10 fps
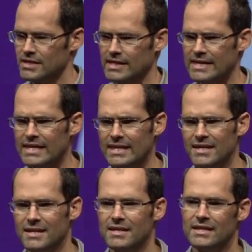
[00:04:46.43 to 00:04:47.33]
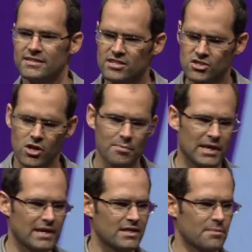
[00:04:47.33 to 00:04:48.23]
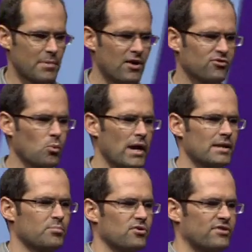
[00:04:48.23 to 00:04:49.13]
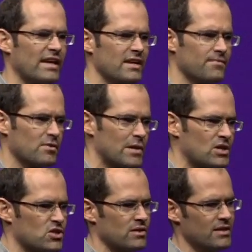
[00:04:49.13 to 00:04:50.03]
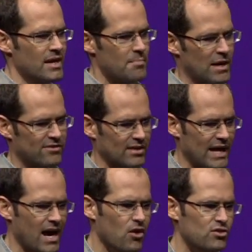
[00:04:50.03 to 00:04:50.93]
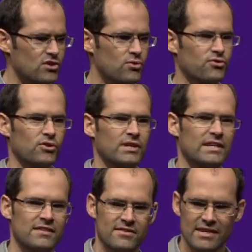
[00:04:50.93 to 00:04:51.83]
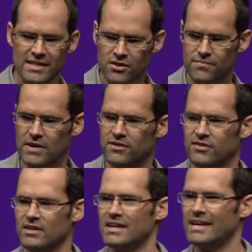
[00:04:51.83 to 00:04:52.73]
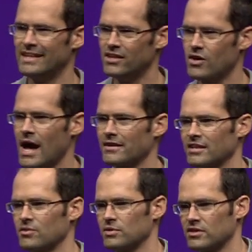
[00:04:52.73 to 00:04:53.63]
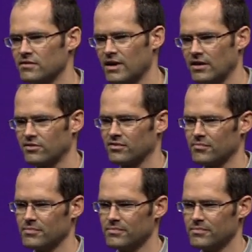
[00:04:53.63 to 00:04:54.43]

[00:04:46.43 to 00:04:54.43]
The key is determining the best way to present information based on how the user is interfacing and interacting with the device.